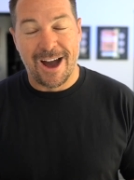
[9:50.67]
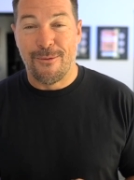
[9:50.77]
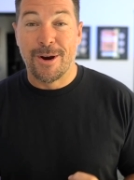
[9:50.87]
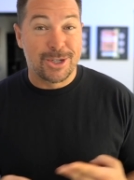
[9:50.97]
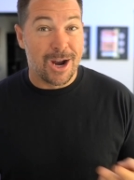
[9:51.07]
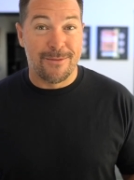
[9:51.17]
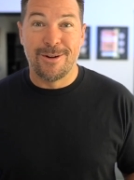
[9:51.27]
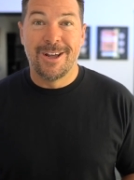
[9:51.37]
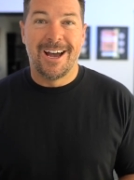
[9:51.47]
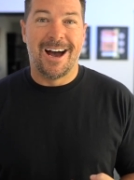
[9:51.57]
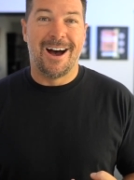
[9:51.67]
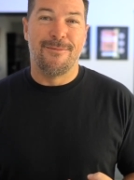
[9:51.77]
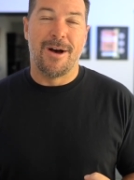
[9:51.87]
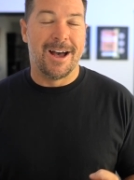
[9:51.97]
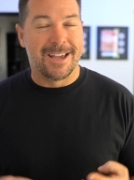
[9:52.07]
we're in trouble.
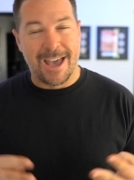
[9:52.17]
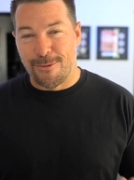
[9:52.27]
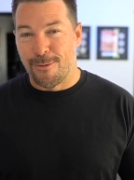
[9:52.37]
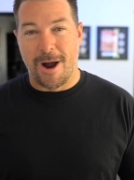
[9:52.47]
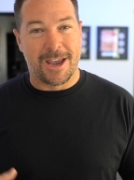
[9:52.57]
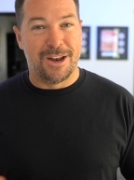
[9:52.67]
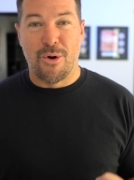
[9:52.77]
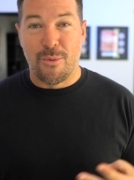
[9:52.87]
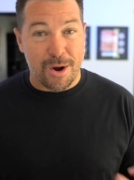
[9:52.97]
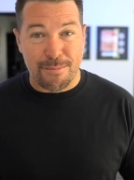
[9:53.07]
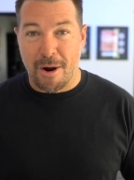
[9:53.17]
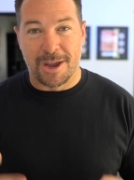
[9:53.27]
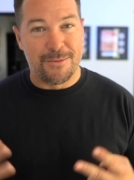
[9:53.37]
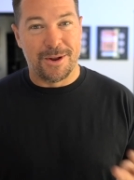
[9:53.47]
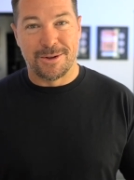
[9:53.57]
Again, we're walking into a weird
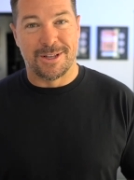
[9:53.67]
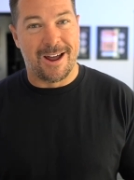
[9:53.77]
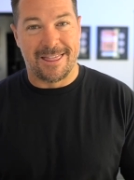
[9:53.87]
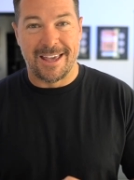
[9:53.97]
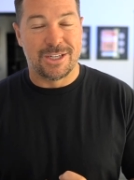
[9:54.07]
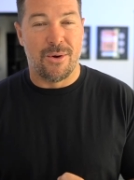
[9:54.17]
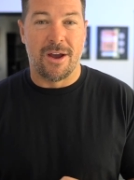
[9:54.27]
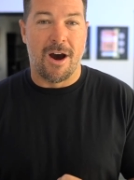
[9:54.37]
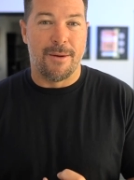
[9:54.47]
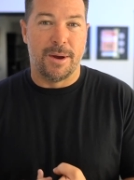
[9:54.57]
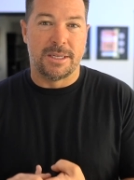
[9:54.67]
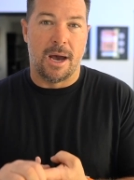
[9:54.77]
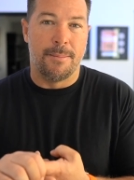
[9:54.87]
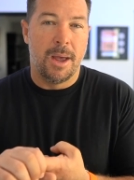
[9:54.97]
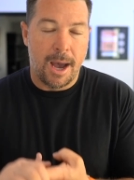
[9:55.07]
market. We know there's a lot of things going on, but
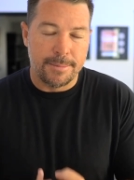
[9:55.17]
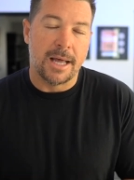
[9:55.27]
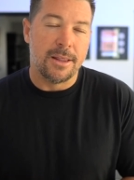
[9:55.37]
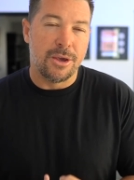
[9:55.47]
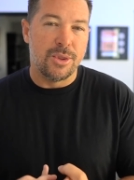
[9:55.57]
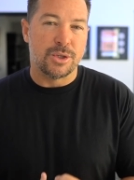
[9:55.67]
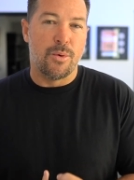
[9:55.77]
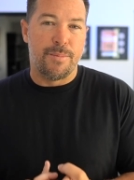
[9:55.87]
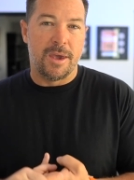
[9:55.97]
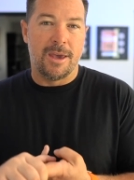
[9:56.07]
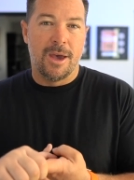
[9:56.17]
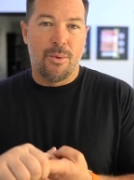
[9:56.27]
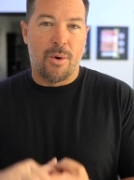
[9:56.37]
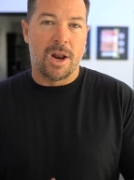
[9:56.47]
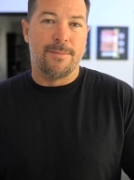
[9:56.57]
I'm telling you, this will be
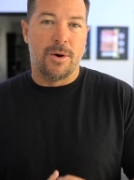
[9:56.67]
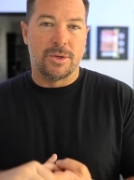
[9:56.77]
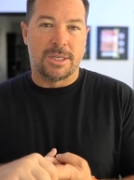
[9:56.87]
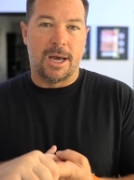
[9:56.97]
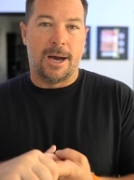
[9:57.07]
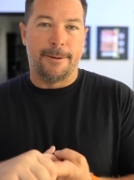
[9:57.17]
one of the most